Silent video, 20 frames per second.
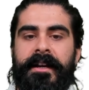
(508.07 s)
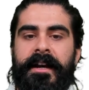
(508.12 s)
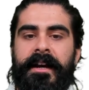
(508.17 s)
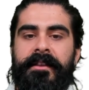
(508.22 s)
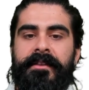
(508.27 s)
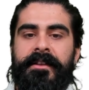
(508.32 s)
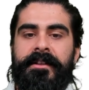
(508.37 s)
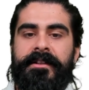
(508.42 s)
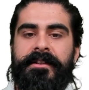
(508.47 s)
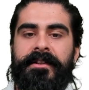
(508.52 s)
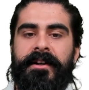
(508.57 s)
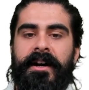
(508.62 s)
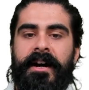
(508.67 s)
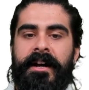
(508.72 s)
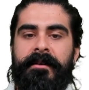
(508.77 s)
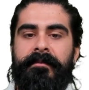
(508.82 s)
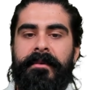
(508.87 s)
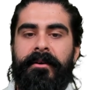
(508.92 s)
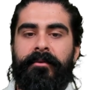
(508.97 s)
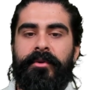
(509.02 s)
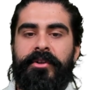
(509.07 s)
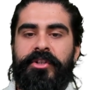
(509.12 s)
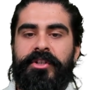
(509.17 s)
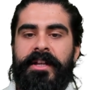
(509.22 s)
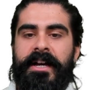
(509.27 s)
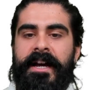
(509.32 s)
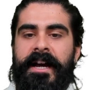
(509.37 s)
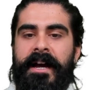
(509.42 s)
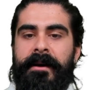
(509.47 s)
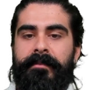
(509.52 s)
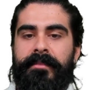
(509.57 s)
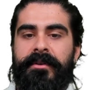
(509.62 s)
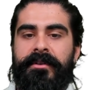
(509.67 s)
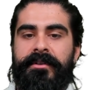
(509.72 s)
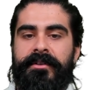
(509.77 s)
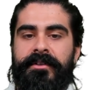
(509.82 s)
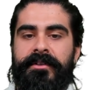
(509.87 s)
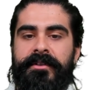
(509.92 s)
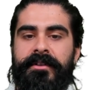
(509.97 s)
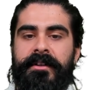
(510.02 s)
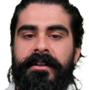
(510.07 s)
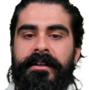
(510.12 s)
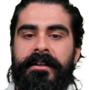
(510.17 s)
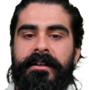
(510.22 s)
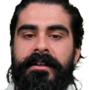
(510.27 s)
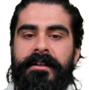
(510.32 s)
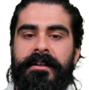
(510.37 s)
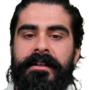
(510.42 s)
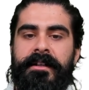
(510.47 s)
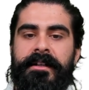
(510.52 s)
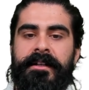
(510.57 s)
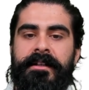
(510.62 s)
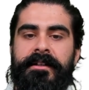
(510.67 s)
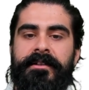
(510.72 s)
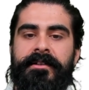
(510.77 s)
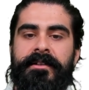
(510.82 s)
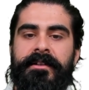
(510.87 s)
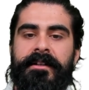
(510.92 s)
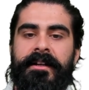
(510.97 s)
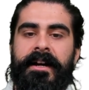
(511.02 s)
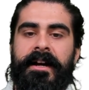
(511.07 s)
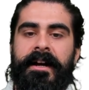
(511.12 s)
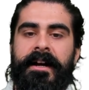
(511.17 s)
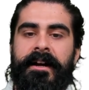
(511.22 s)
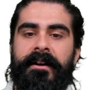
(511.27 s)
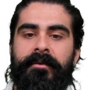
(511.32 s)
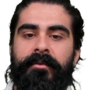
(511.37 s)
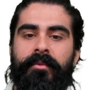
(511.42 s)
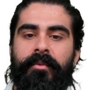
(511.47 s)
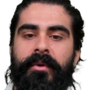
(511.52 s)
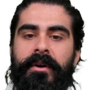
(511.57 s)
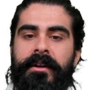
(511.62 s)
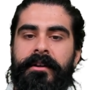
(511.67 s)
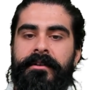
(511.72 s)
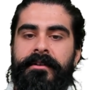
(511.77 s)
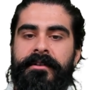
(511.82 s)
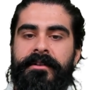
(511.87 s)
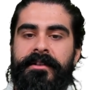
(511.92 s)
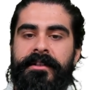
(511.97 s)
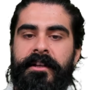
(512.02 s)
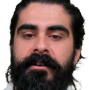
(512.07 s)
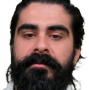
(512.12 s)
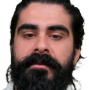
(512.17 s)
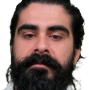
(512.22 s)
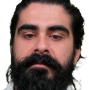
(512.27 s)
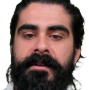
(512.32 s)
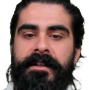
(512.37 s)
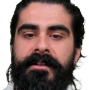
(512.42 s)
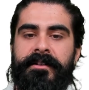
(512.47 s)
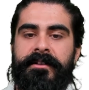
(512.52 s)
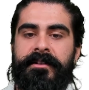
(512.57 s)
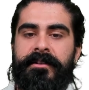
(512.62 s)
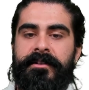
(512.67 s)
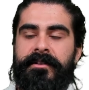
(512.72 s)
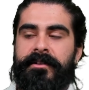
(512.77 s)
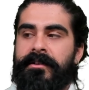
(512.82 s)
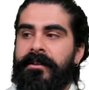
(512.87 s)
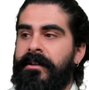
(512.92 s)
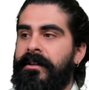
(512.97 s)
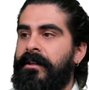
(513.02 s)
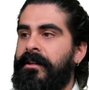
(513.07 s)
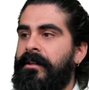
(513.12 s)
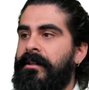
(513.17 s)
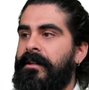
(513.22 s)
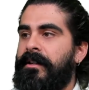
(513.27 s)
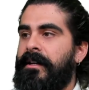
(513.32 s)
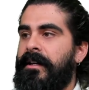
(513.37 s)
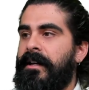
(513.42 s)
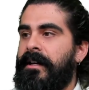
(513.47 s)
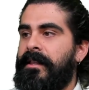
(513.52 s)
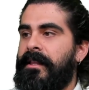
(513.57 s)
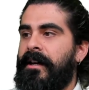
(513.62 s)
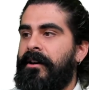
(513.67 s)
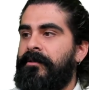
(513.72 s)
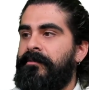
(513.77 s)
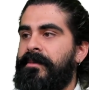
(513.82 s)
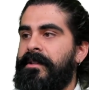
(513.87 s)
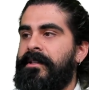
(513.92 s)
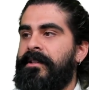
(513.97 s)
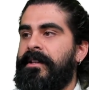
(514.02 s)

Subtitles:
and the time at which that happens is at 1. So that'll be meters and that'll be